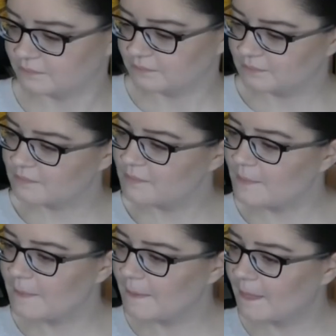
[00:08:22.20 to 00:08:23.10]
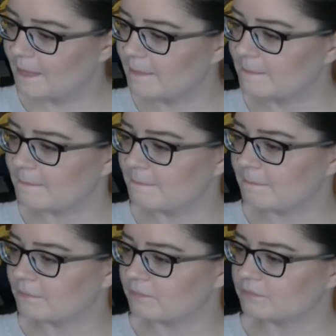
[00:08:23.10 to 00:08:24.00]

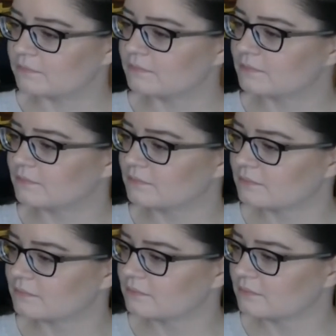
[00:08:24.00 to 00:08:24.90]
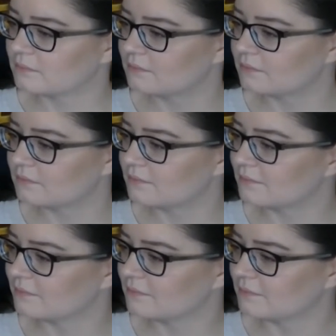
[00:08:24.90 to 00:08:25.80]

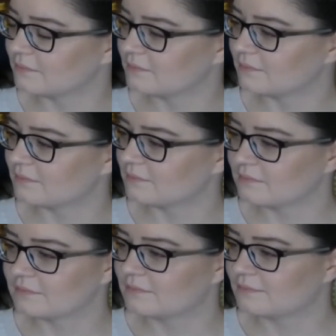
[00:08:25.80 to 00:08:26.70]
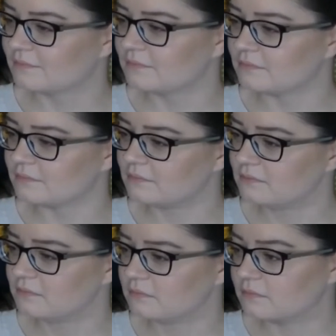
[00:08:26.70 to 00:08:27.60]

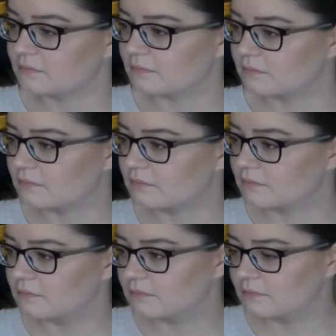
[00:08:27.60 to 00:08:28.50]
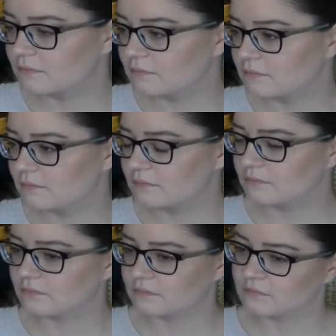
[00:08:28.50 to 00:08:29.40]

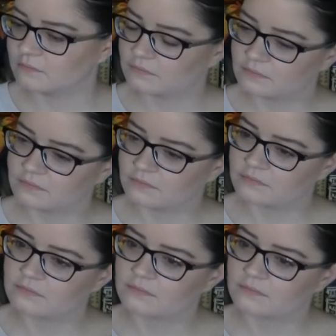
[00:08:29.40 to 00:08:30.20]
(silent)